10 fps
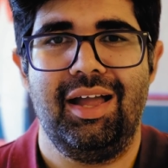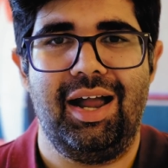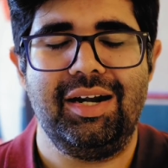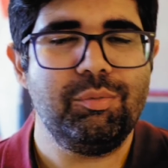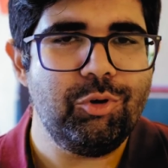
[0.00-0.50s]

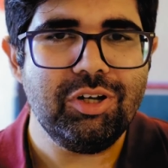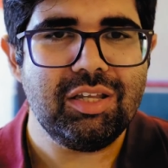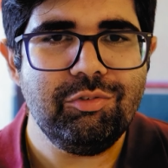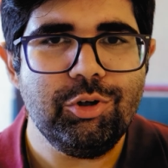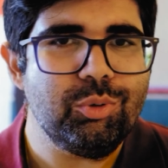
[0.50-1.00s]
And I'm going to
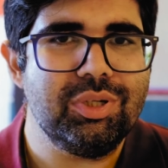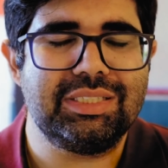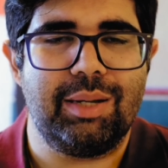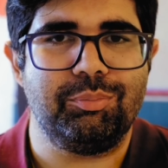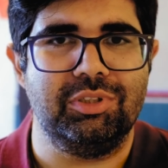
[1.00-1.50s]
give you 2
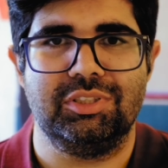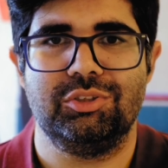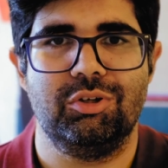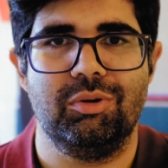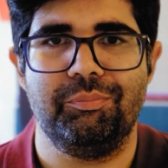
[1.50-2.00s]
examples.
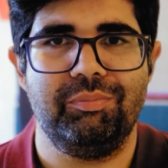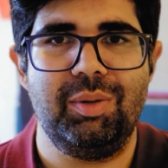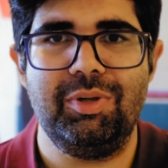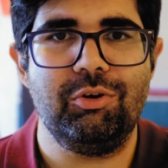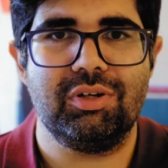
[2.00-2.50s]
So
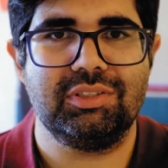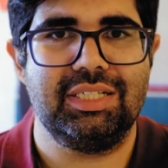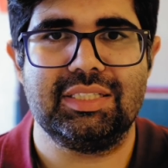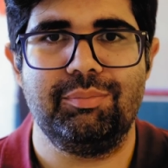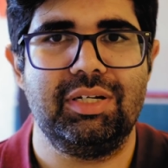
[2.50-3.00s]
maybe you could
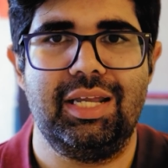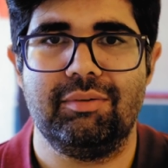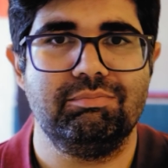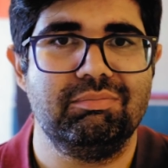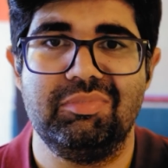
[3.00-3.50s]
say something like